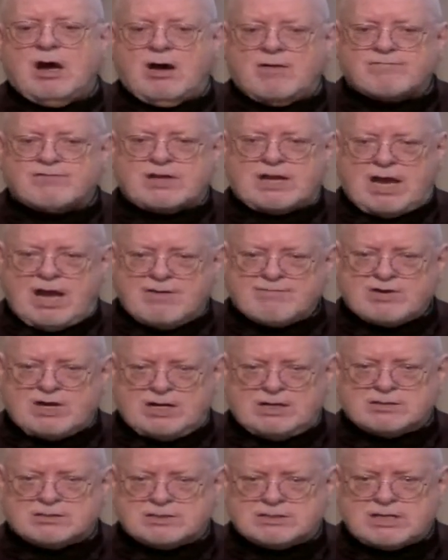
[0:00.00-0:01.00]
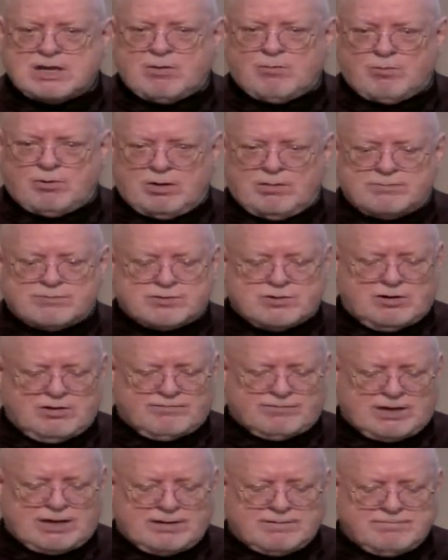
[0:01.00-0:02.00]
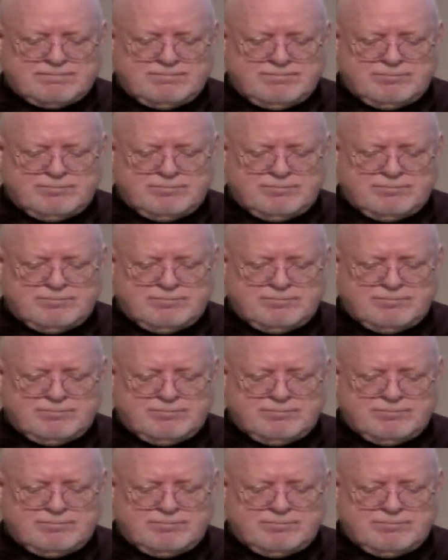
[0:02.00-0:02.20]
of the evidence that we're observing.